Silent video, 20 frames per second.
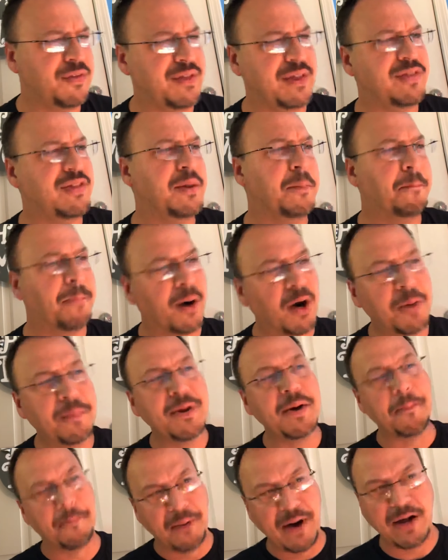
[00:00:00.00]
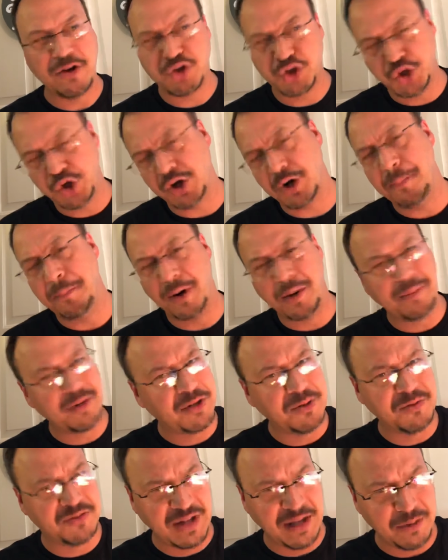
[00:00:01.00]
The bourbon brown sugar
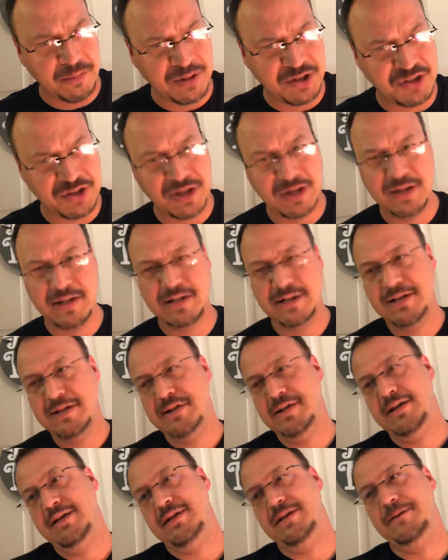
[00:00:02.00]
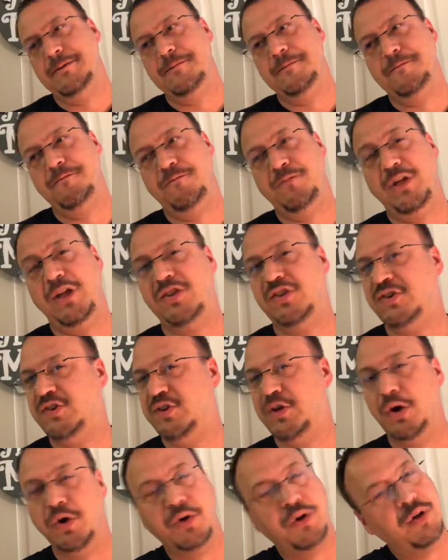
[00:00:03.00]
barbecue sandwich. It's
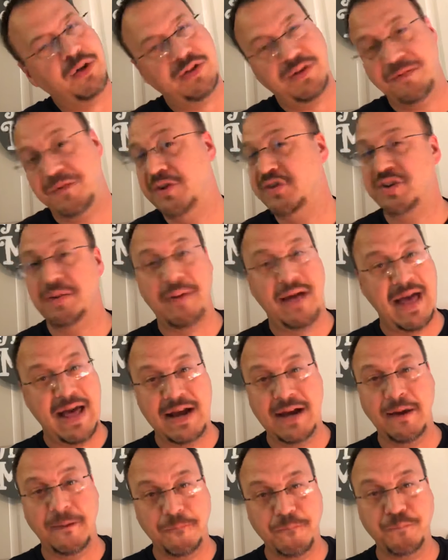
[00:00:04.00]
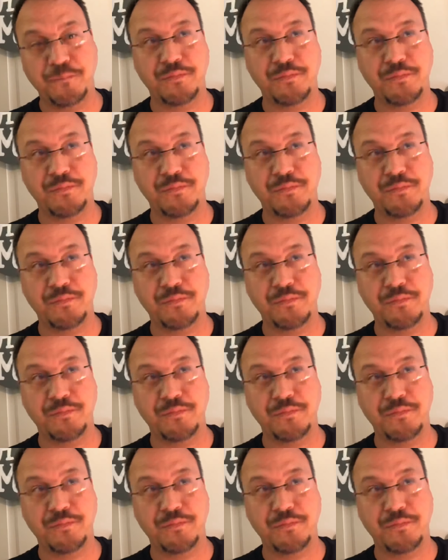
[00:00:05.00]
so good. The first time I had it,